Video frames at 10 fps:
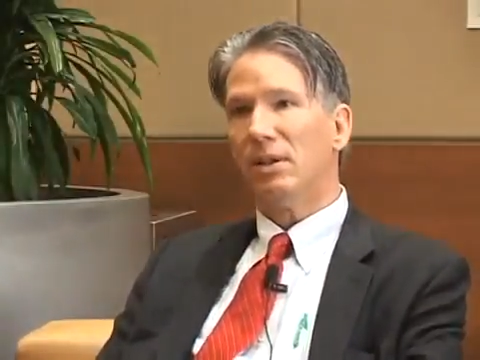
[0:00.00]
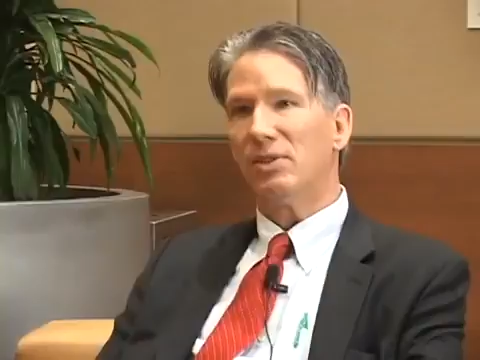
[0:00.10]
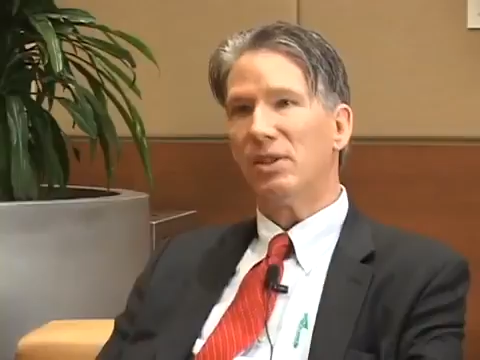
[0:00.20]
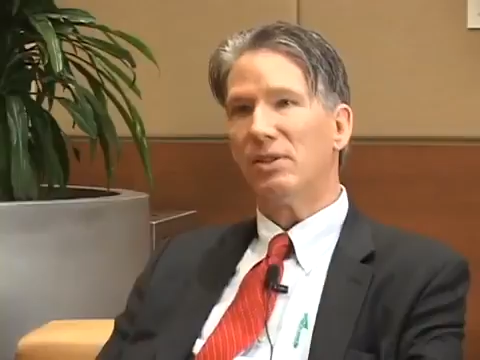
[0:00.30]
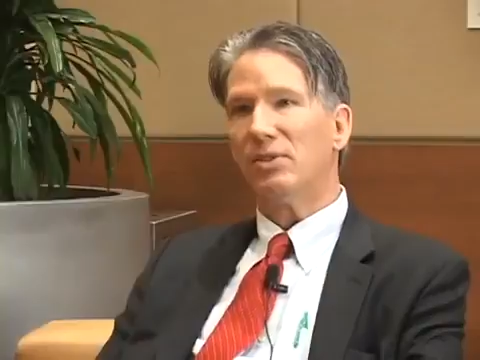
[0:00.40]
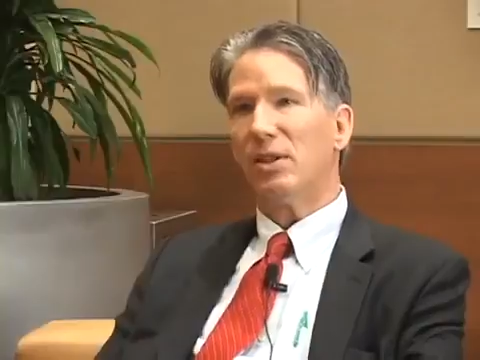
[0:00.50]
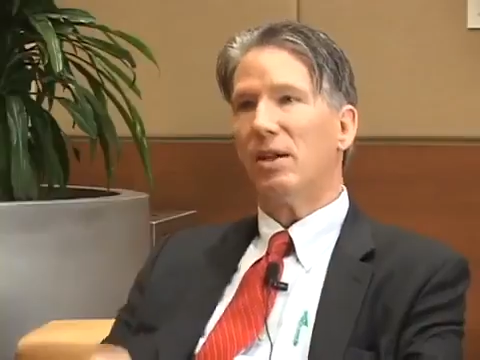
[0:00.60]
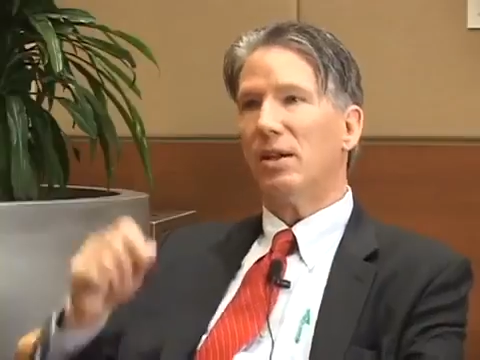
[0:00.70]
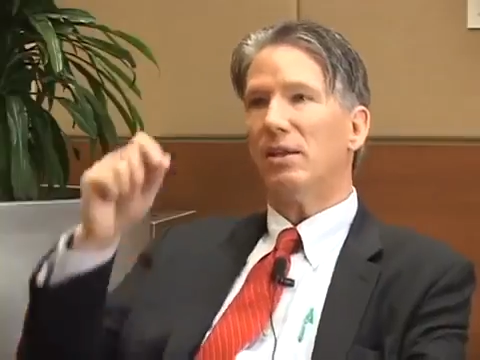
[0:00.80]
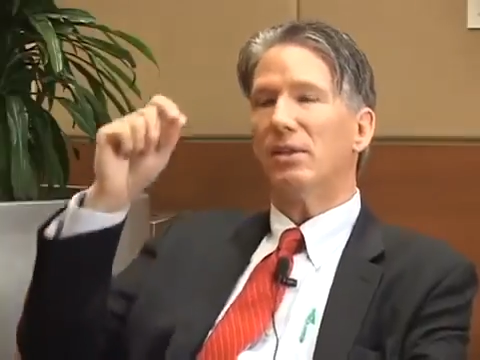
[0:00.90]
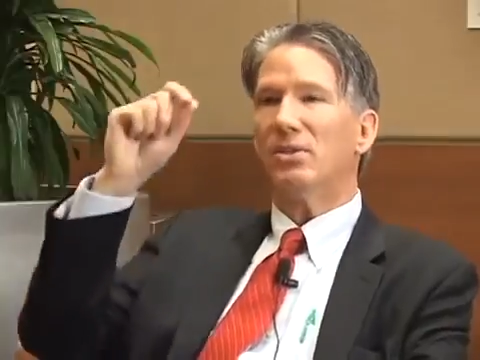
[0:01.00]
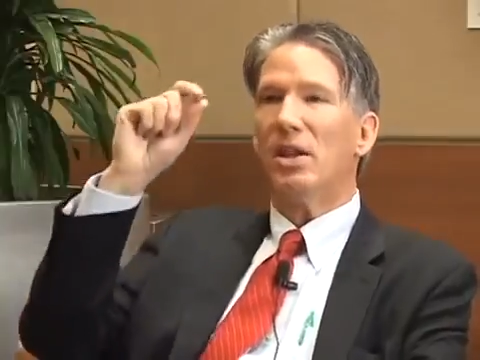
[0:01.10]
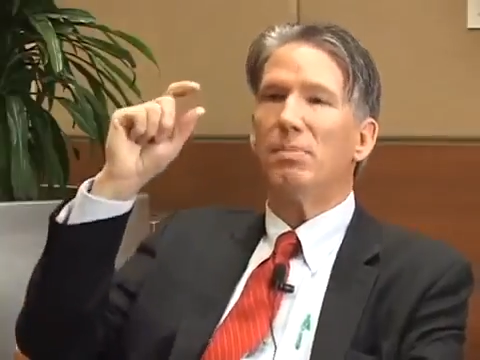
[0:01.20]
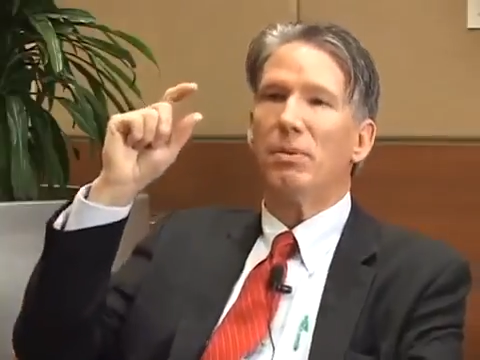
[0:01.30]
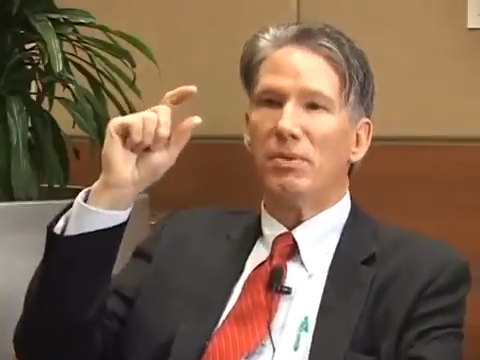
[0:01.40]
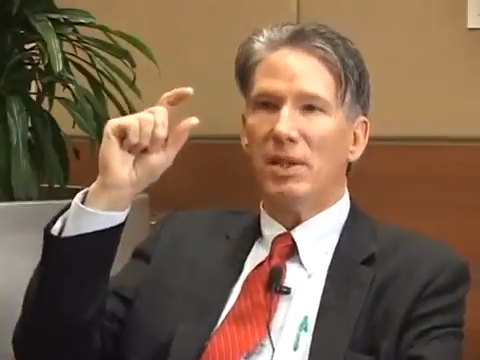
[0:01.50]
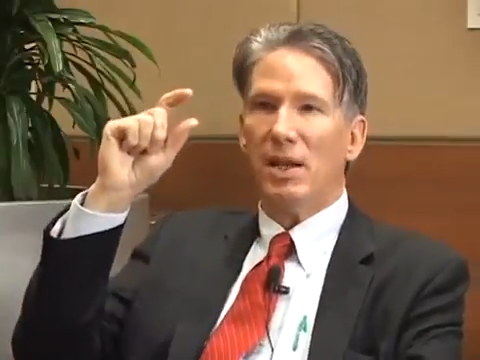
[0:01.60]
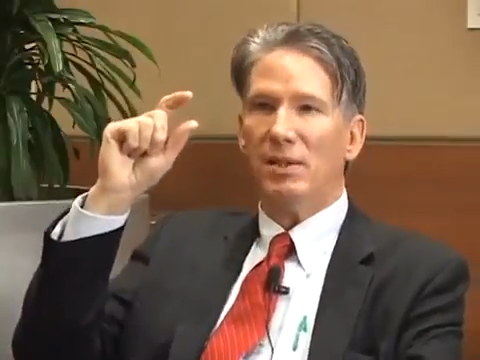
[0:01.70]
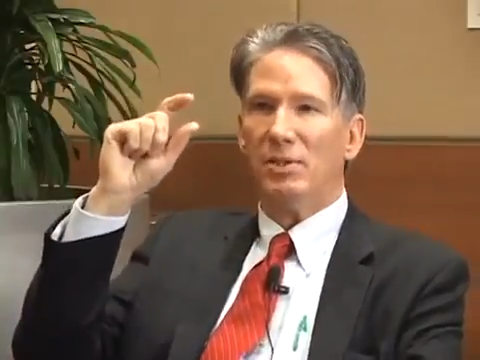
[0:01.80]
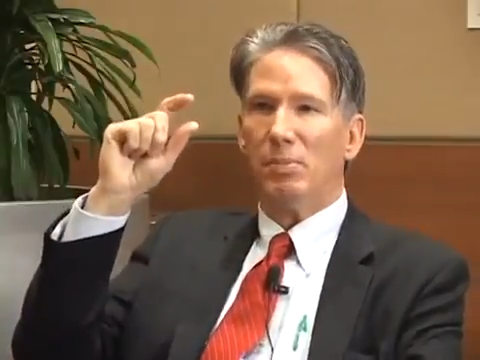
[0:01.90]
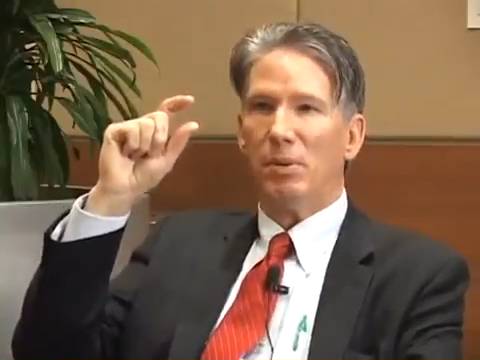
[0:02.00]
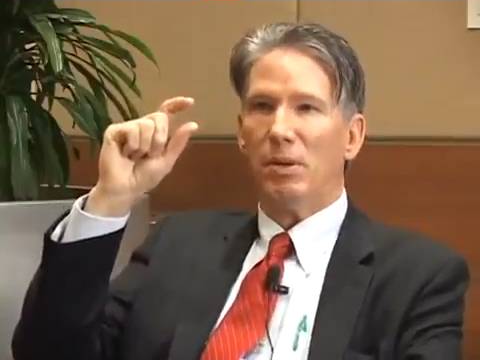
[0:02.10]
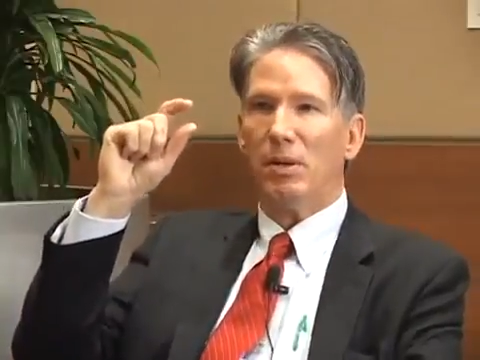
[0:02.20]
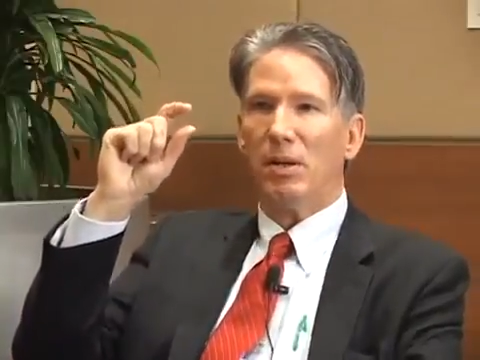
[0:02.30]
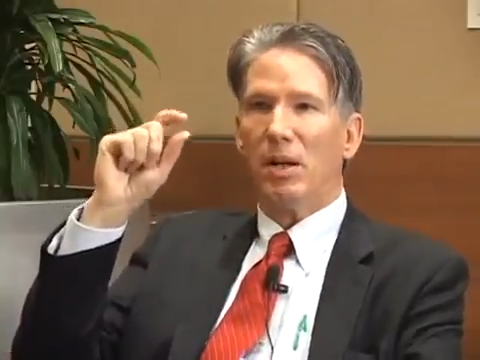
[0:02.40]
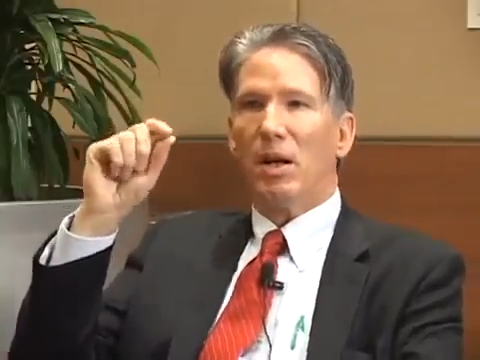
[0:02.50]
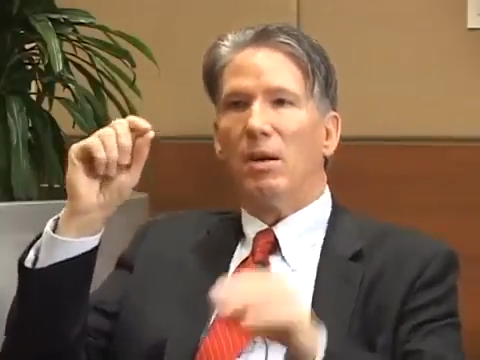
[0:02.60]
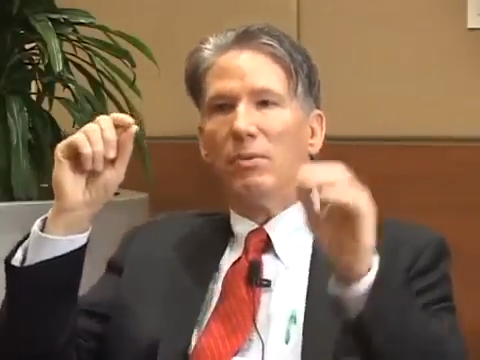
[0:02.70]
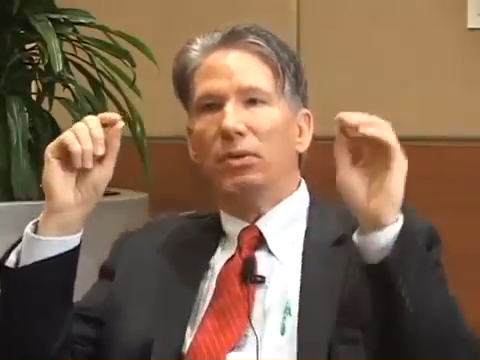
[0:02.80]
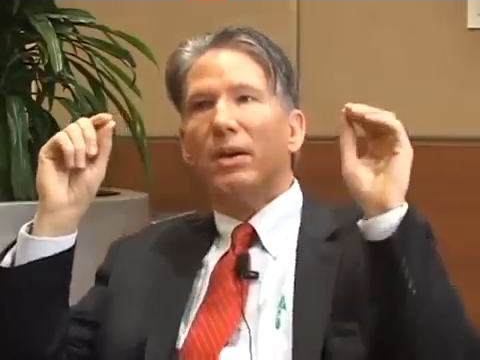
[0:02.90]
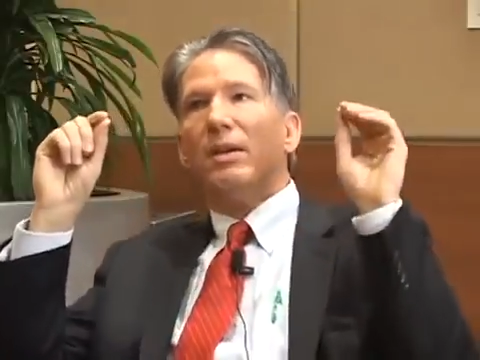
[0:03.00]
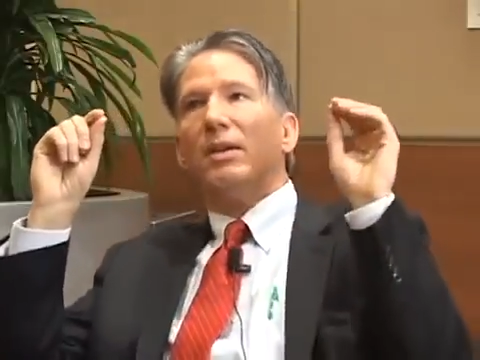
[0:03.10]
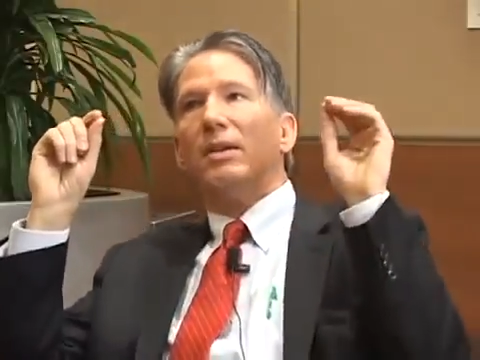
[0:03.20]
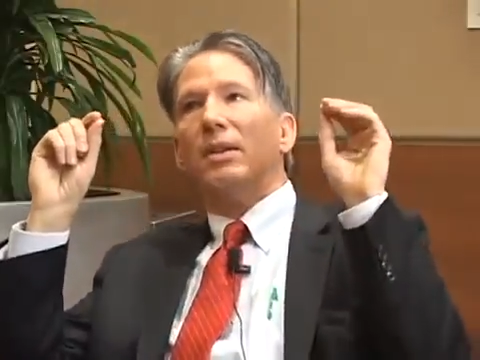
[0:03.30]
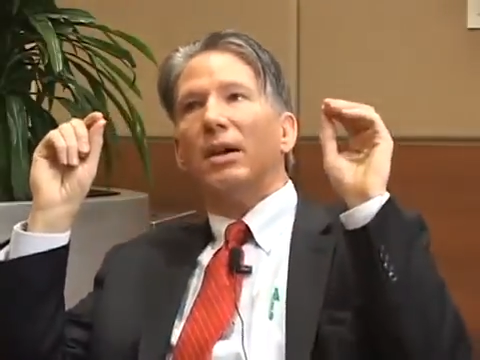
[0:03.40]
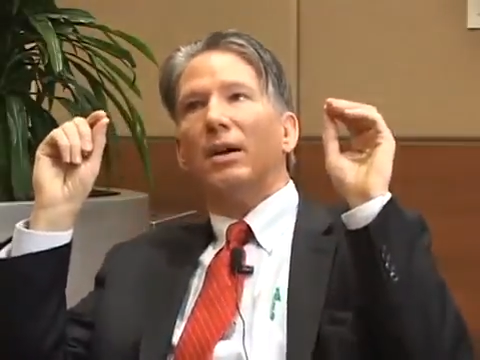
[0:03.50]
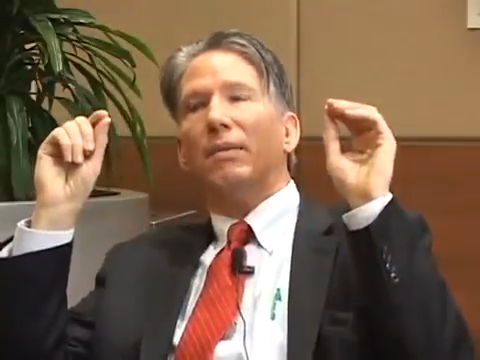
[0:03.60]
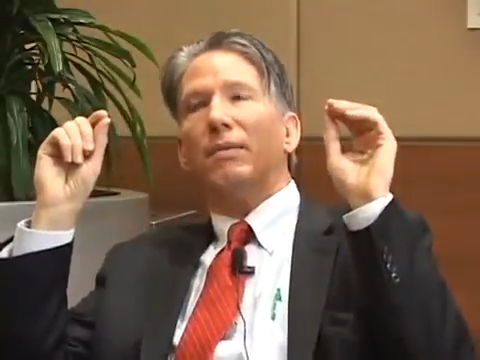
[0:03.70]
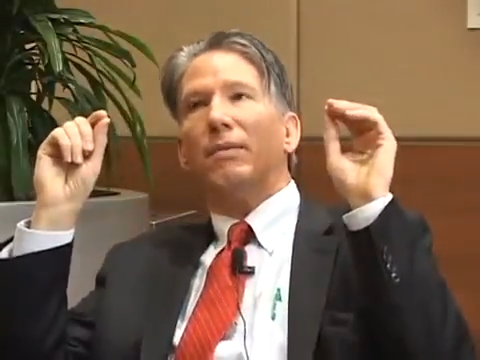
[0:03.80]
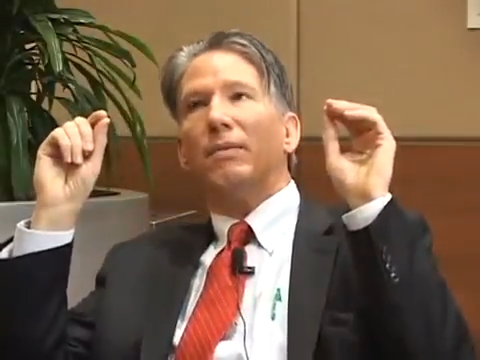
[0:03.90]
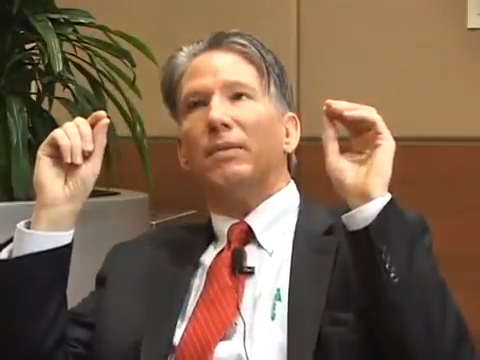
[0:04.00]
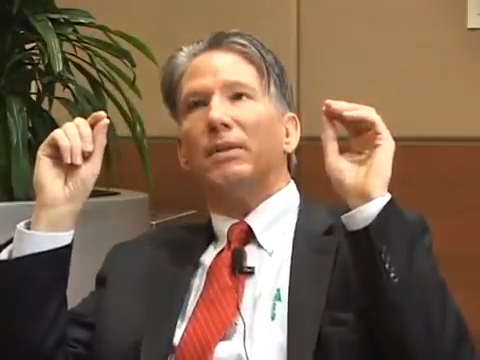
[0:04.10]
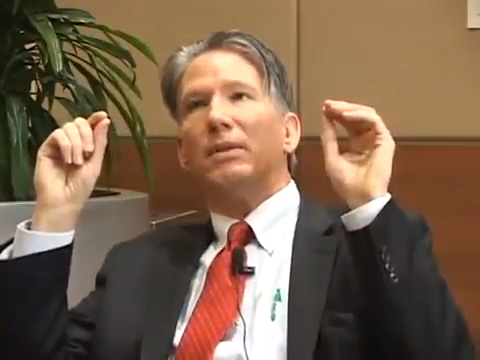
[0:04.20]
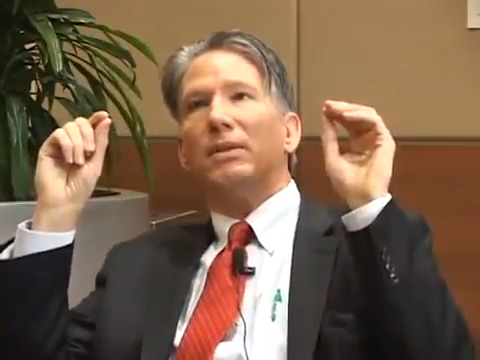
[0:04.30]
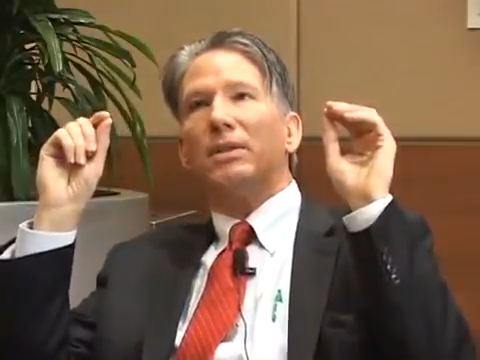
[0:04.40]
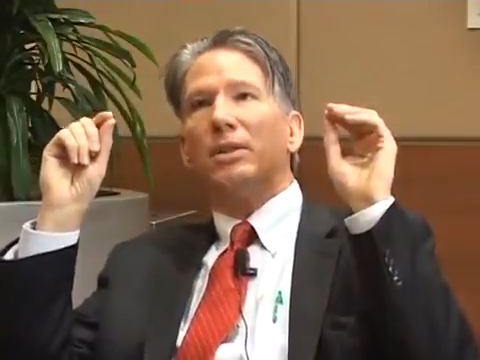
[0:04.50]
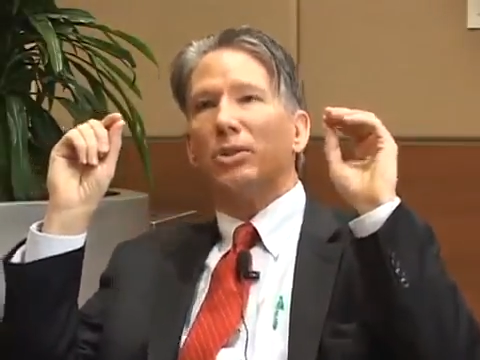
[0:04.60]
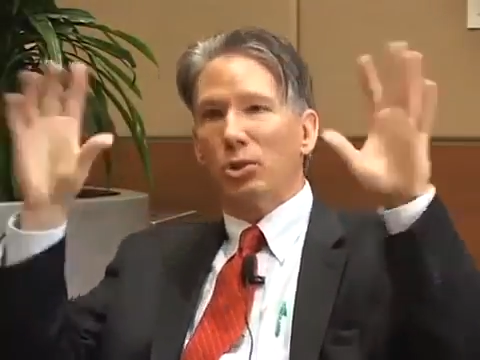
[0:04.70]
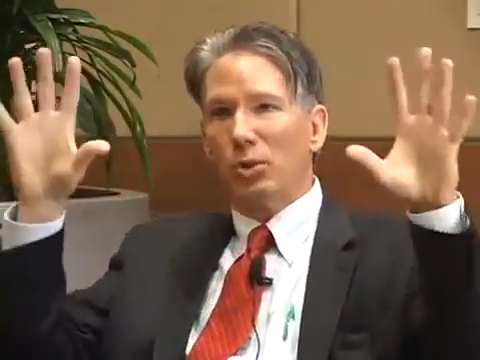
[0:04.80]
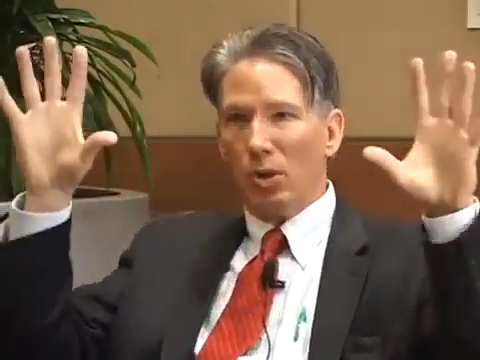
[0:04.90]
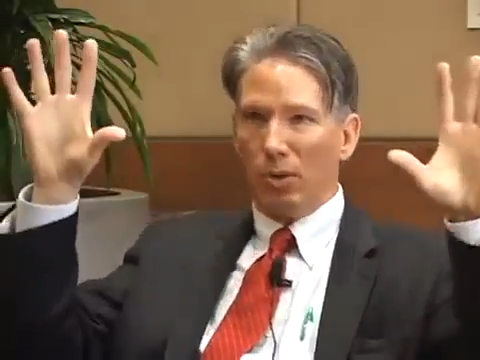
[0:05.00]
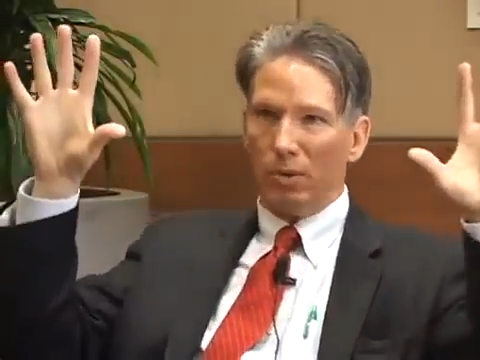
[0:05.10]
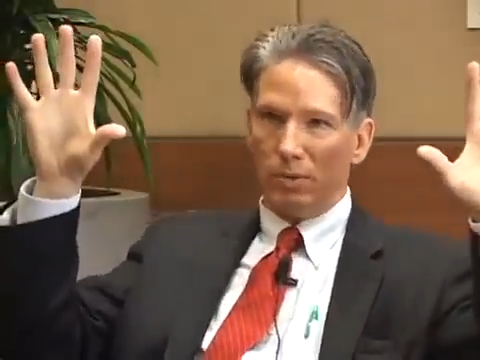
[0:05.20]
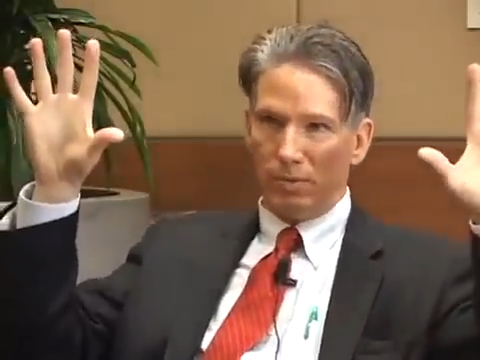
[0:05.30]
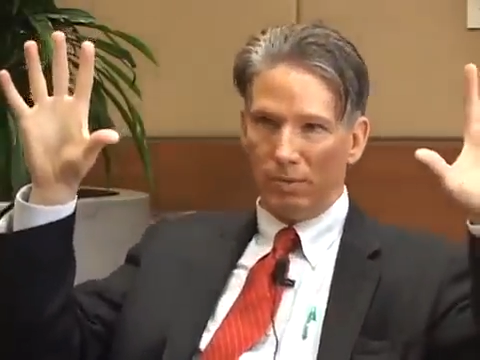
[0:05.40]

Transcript: This is the tip of the iceberg of the control